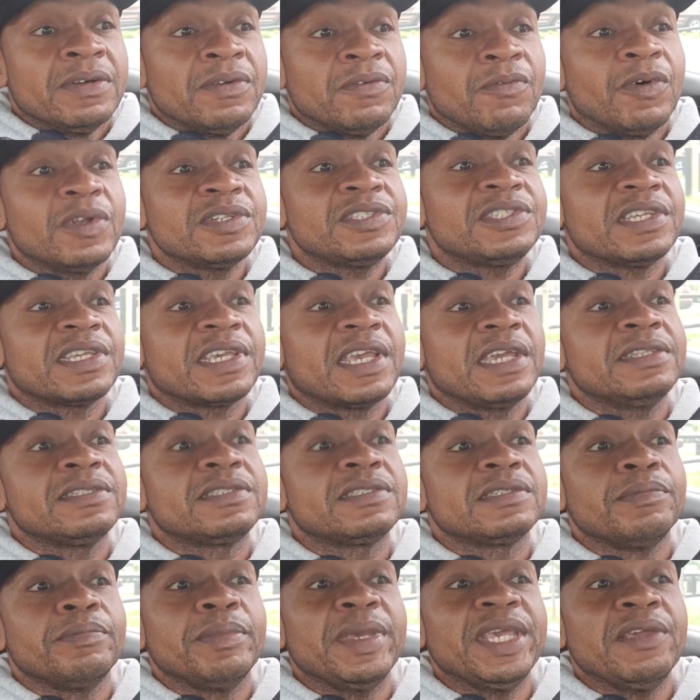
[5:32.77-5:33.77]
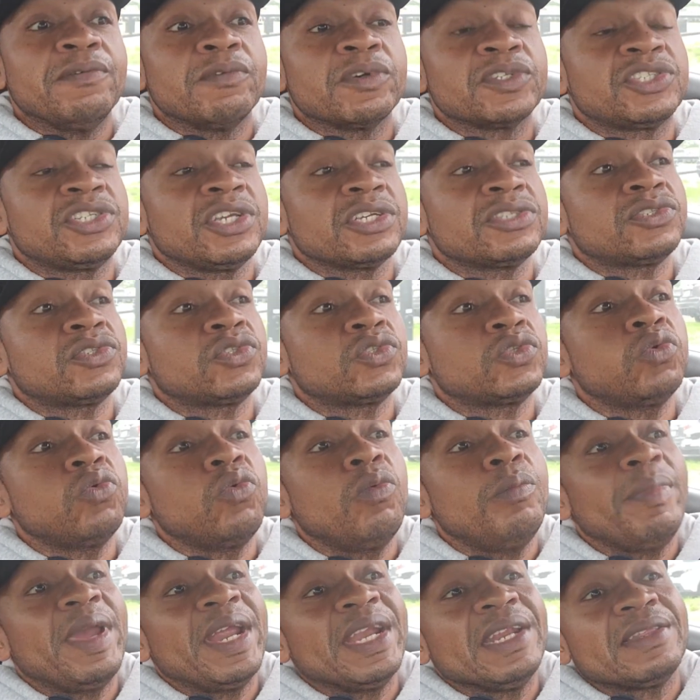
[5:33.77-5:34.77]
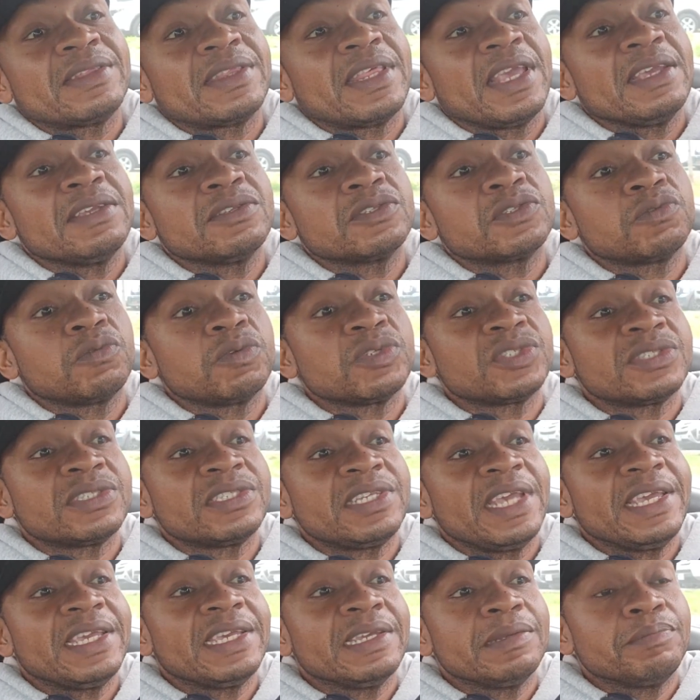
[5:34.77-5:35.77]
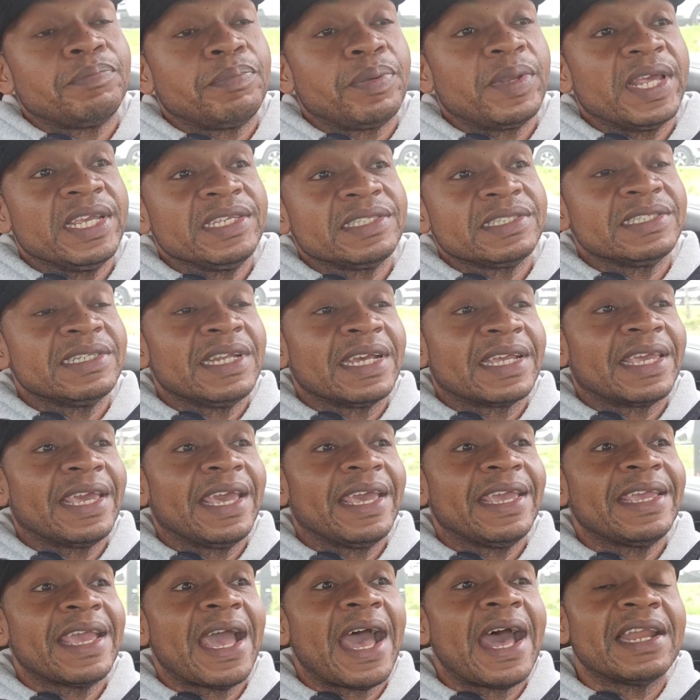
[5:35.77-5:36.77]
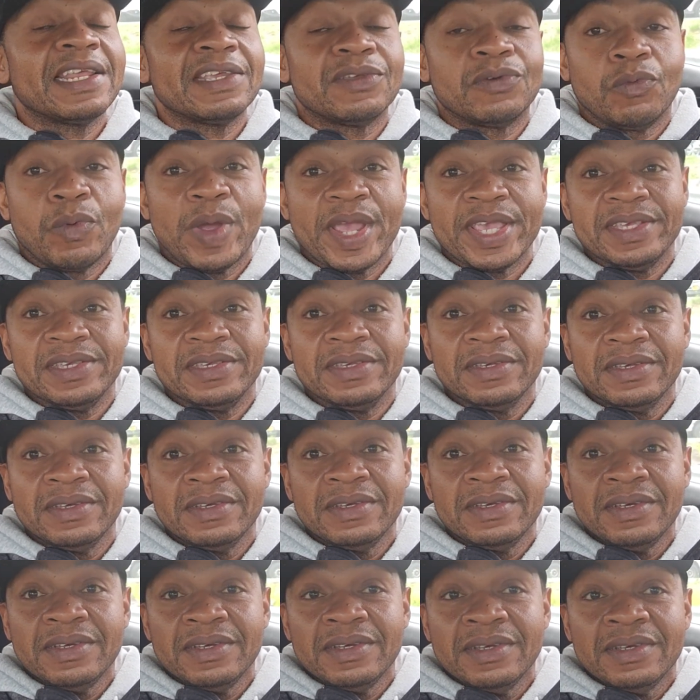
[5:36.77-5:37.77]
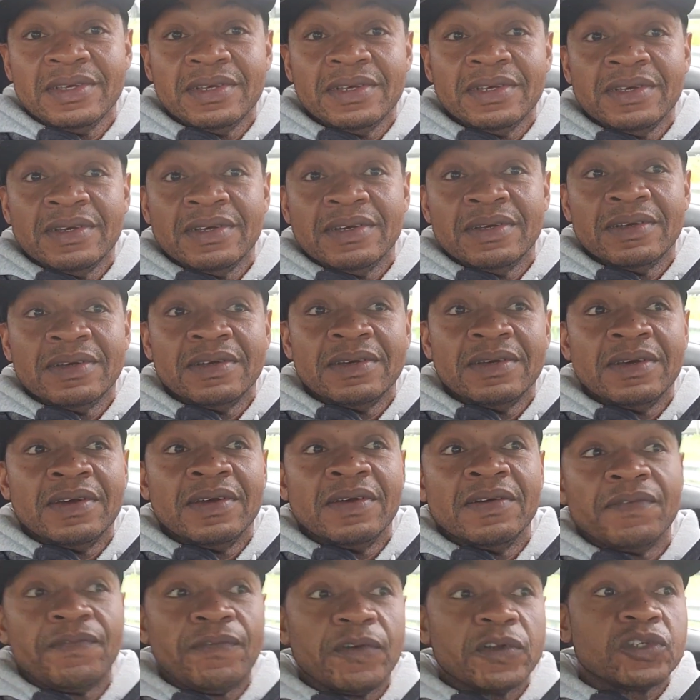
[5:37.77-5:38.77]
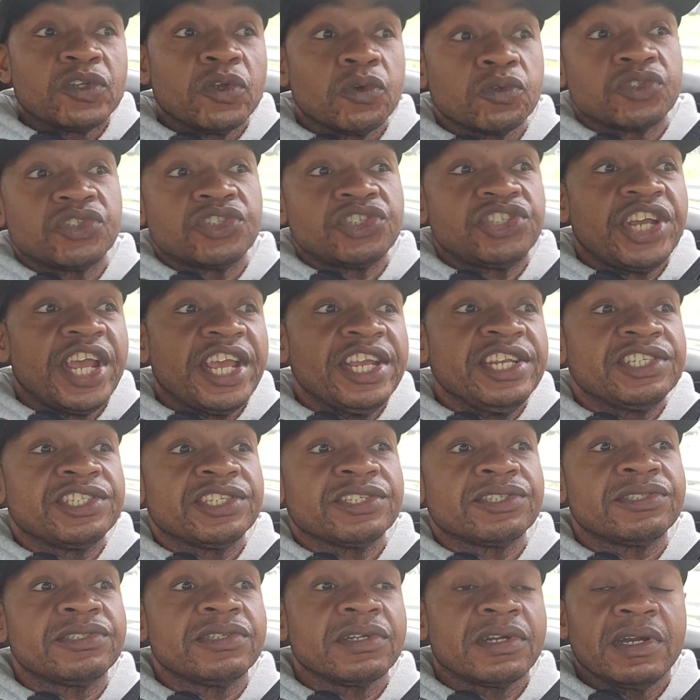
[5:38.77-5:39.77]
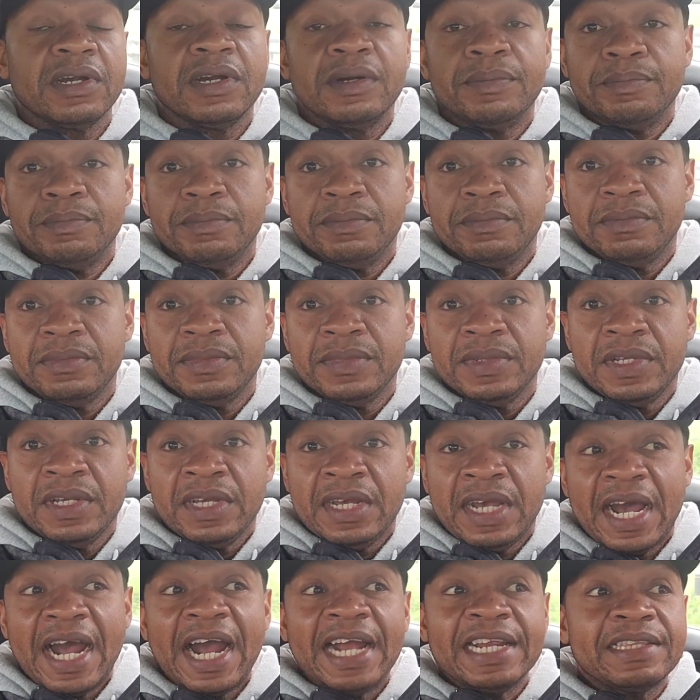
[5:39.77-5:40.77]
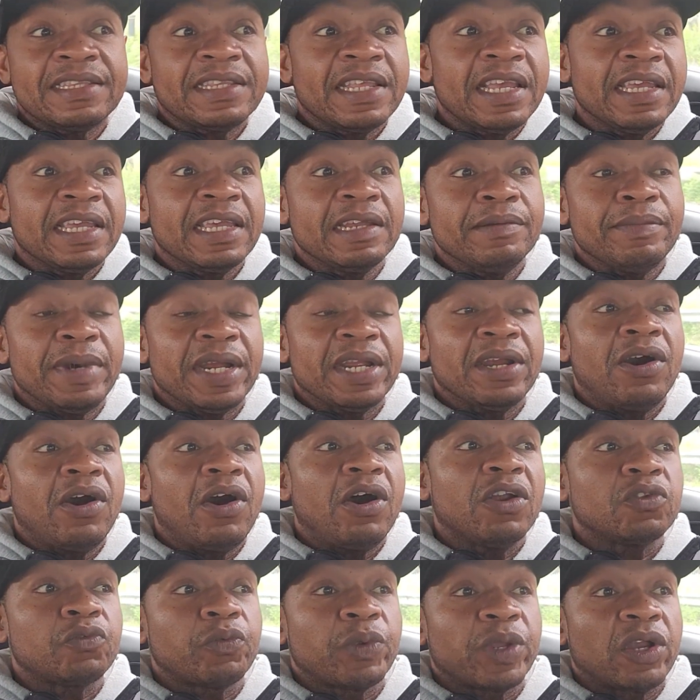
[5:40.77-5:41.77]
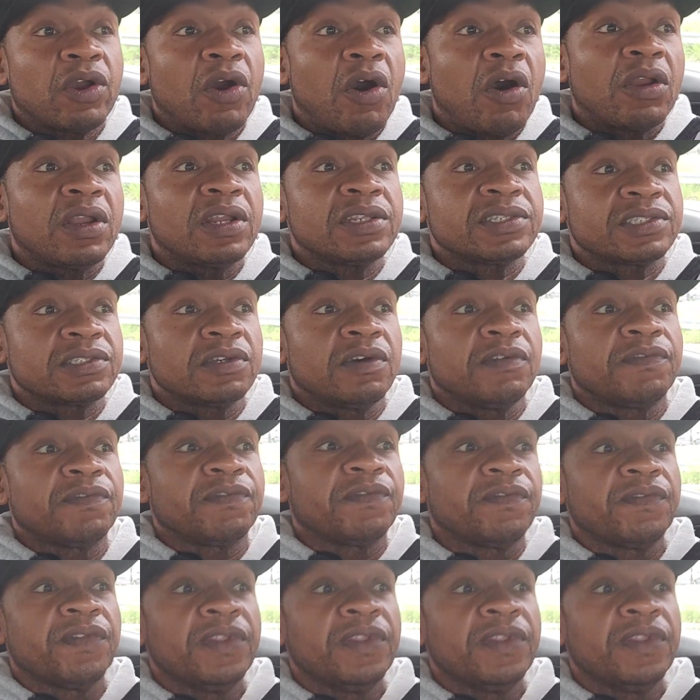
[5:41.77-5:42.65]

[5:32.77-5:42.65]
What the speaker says: once again, to me, it was just too many things was taking place in a chaotic way for those changes to come. I think in my heart, regardless of